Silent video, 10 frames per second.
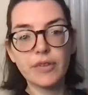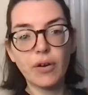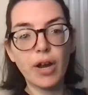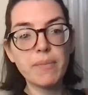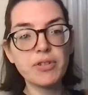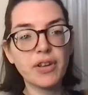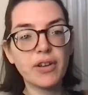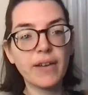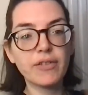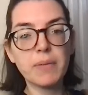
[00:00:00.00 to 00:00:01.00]
Sorry, I'm just
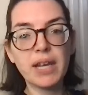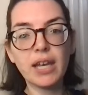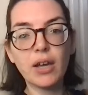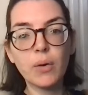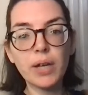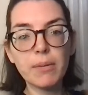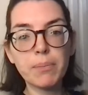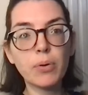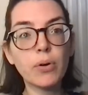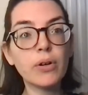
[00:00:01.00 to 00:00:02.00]
going to have to make a quick
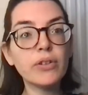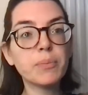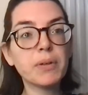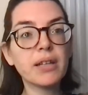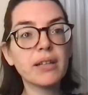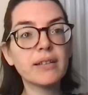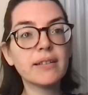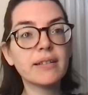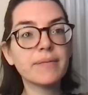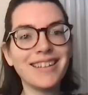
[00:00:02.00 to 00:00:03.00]
pause
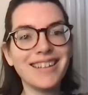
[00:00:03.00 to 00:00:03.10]
because